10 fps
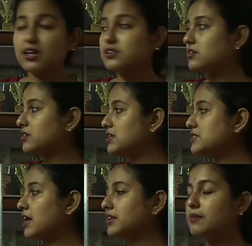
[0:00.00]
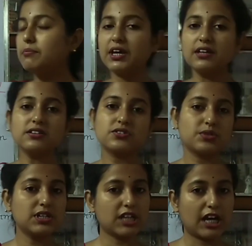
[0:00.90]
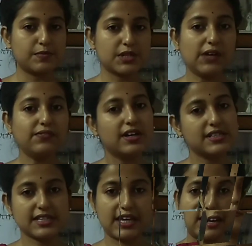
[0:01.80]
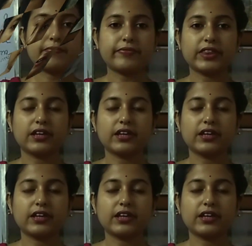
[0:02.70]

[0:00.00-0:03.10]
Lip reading: So these are the main 3 types of scale.